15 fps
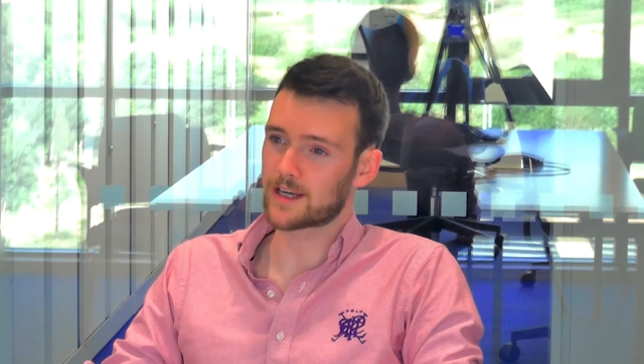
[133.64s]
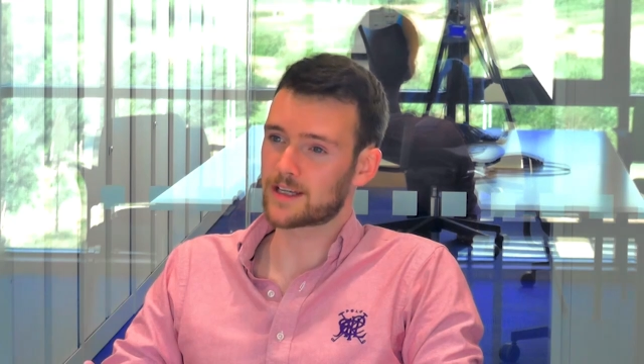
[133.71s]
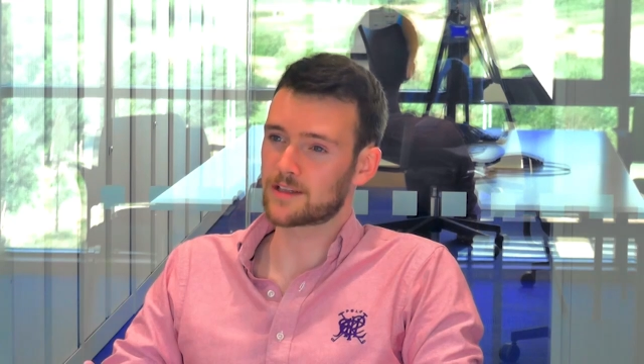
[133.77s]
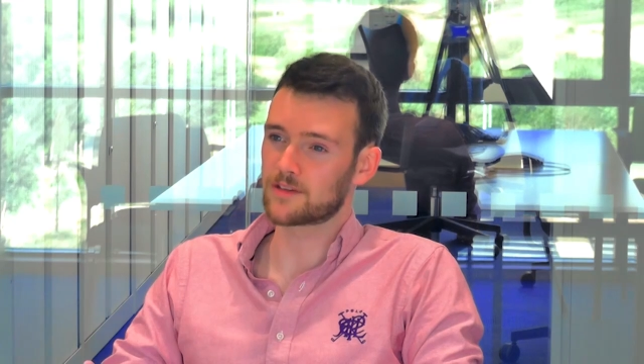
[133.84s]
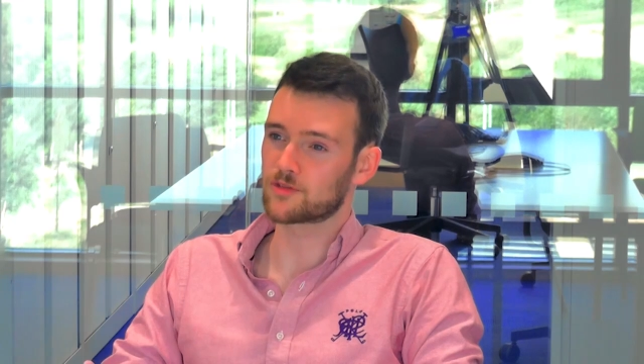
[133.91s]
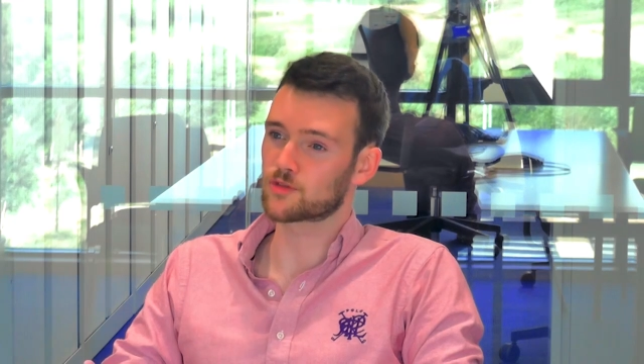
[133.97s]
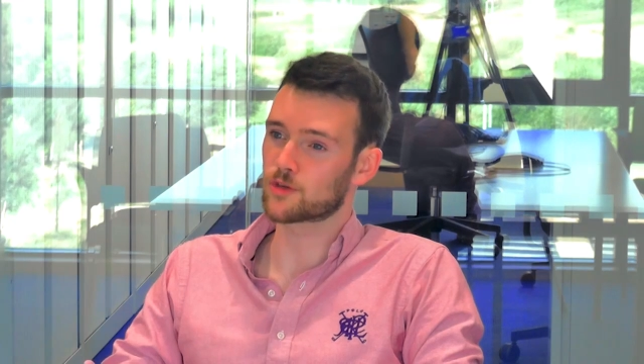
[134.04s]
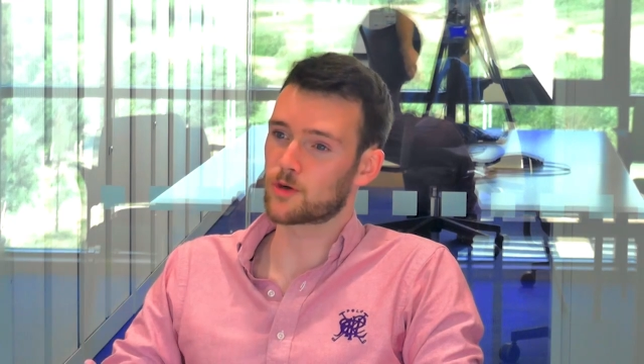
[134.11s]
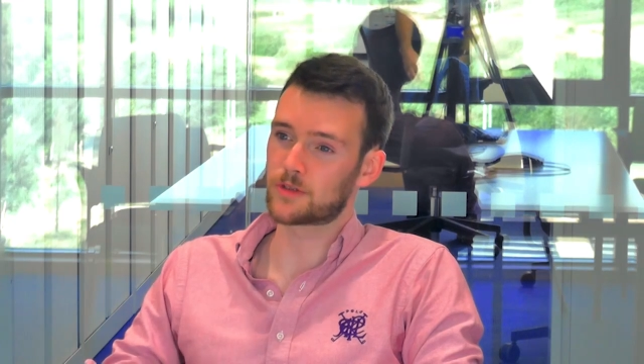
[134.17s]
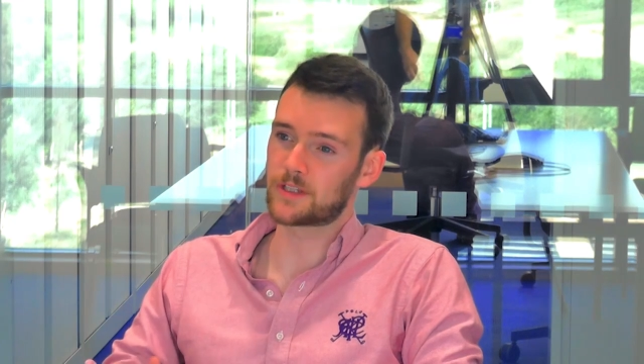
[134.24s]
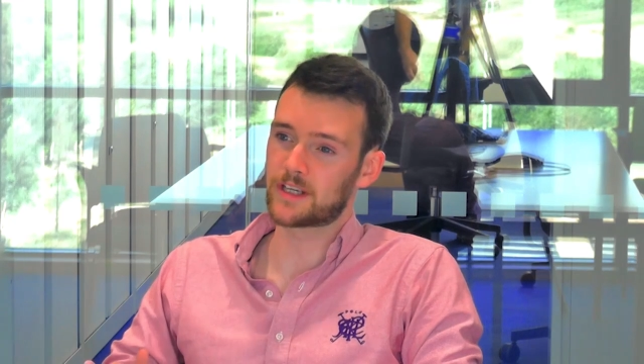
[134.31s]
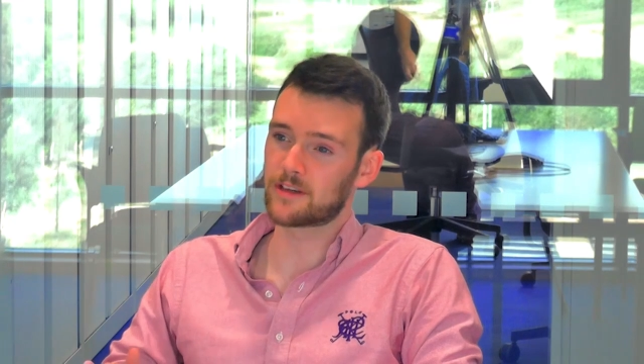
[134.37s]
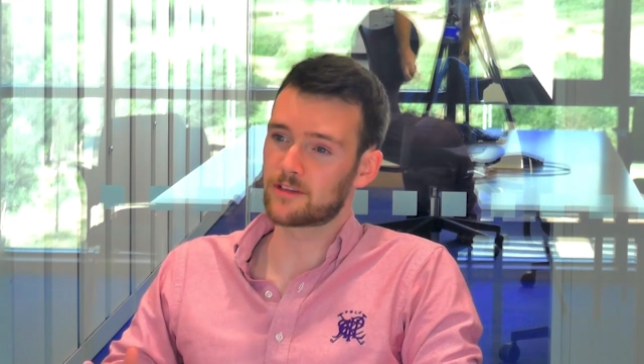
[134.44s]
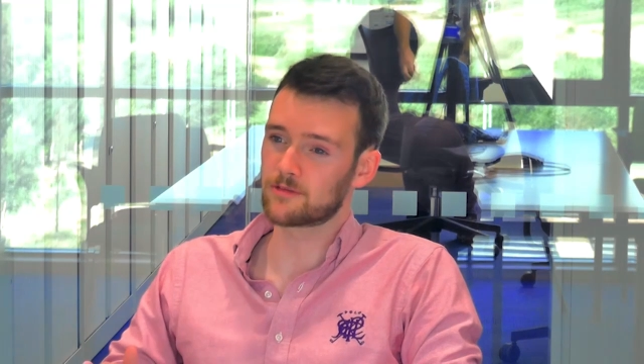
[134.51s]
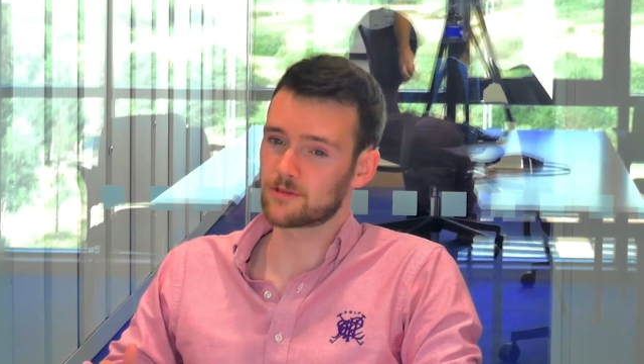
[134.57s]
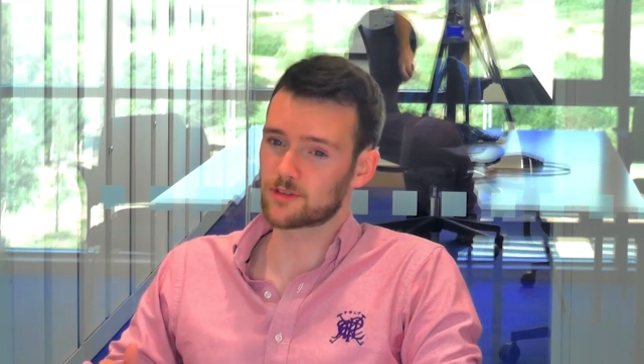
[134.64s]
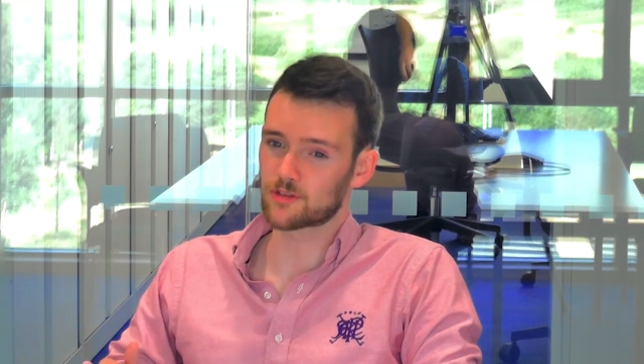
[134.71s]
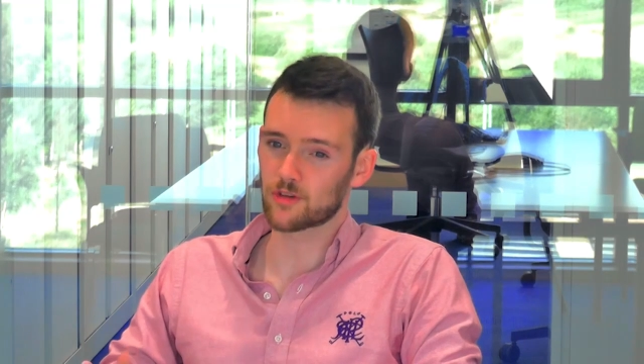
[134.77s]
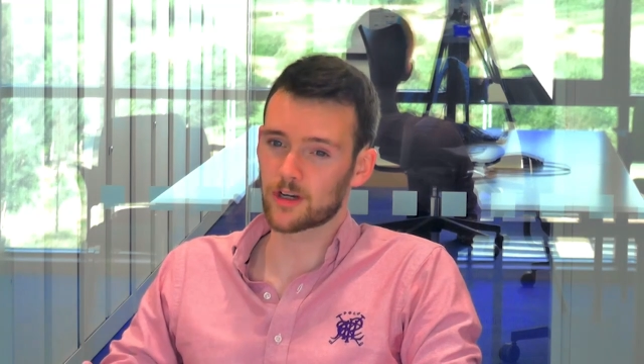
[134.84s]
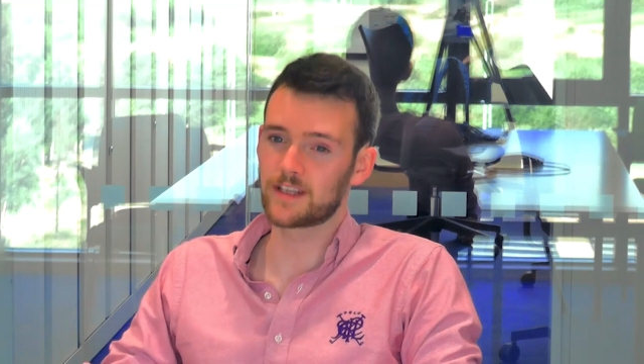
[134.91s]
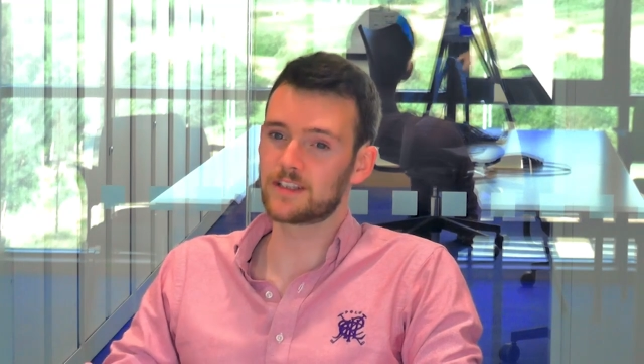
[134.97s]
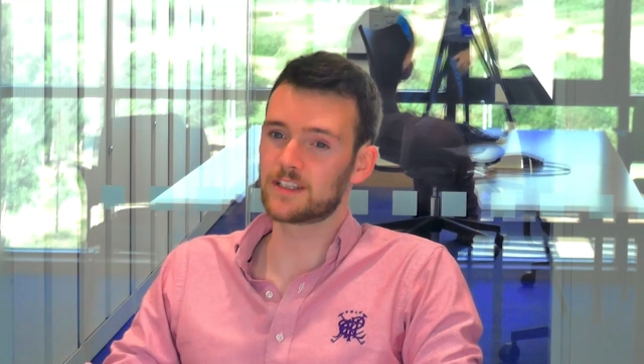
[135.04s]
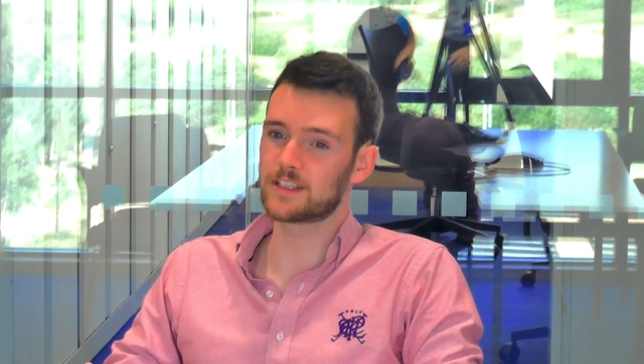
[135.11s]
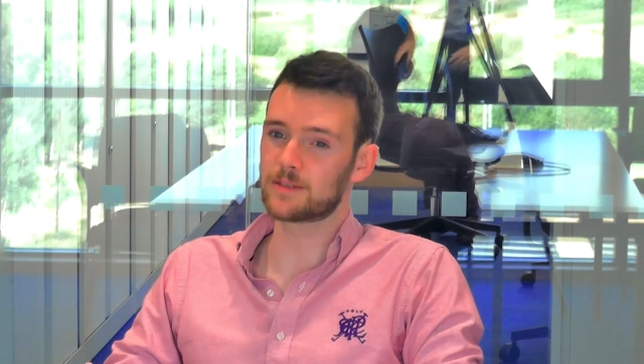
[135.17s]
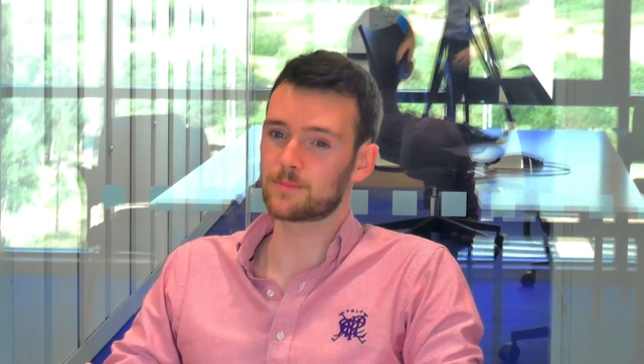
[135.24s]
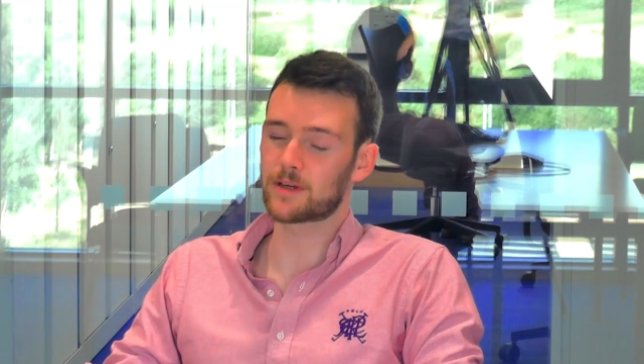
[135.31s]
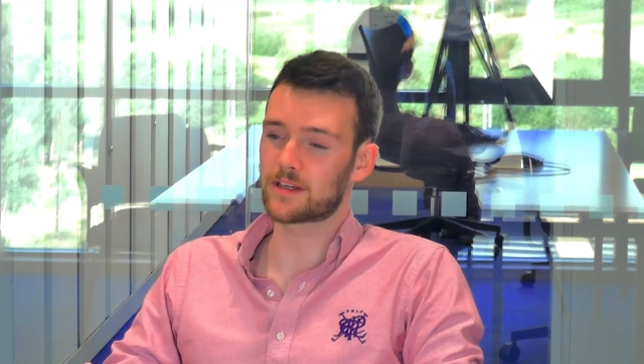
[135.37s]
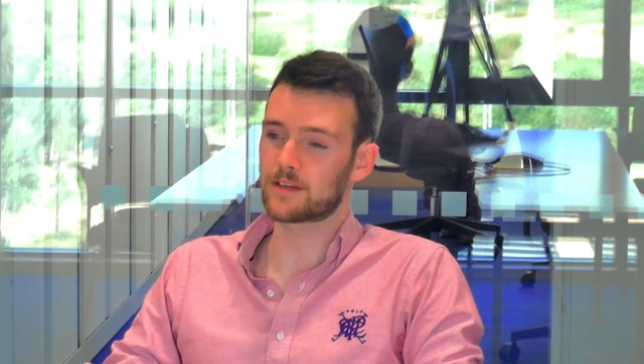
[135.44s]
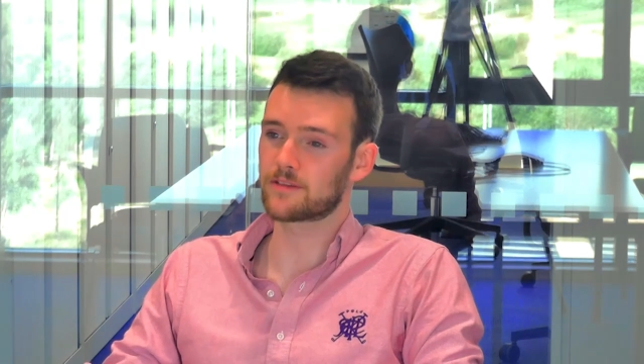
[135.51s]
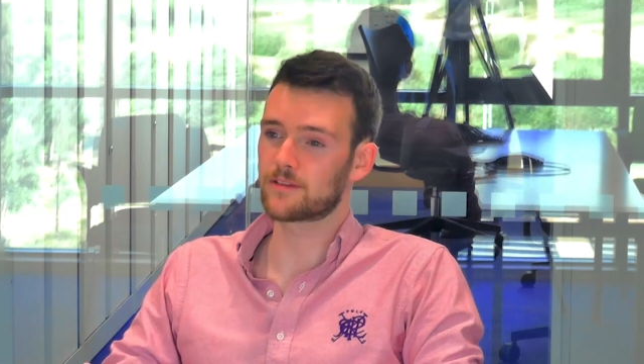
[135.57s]
and throwing you straight in the deep
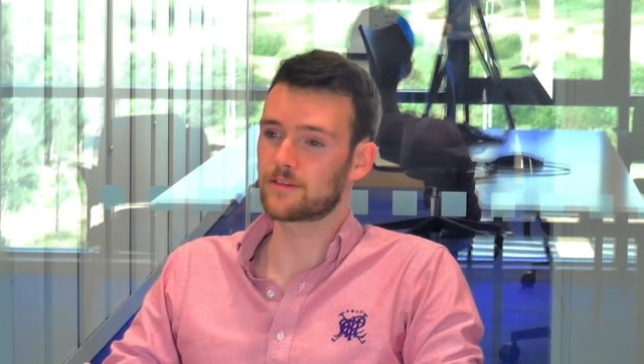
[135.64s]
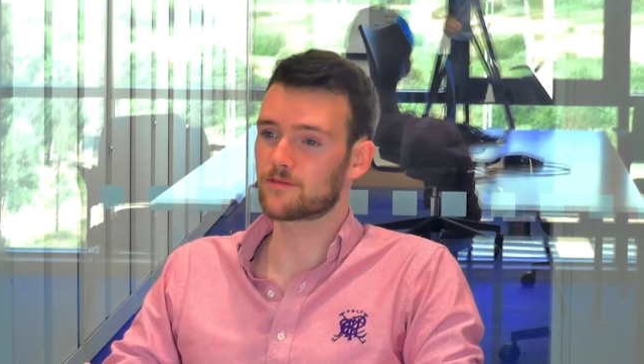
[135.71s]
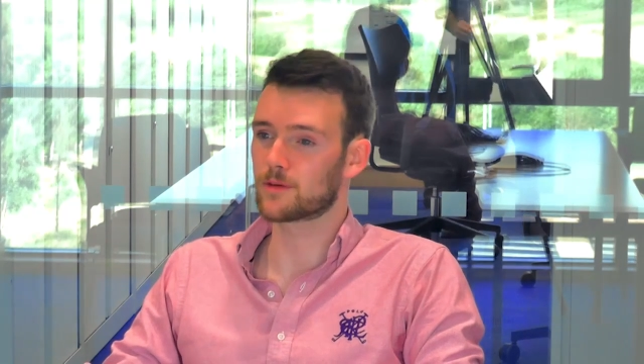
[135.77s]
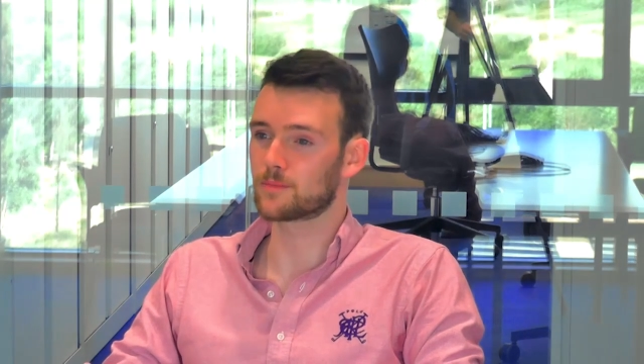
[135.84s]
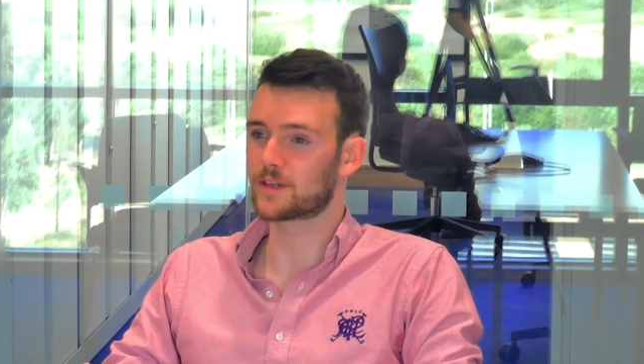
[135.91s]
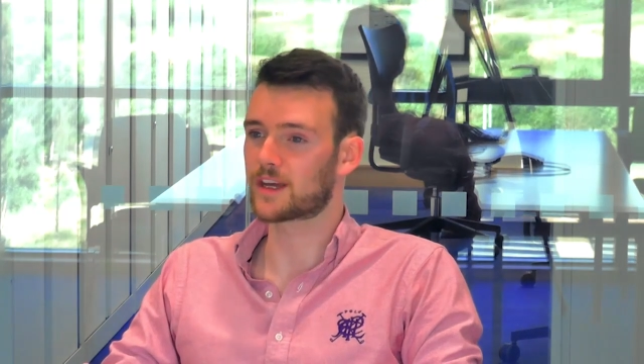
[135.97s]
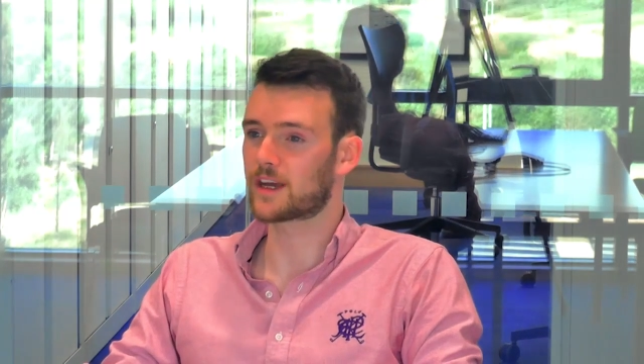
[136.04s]
end from the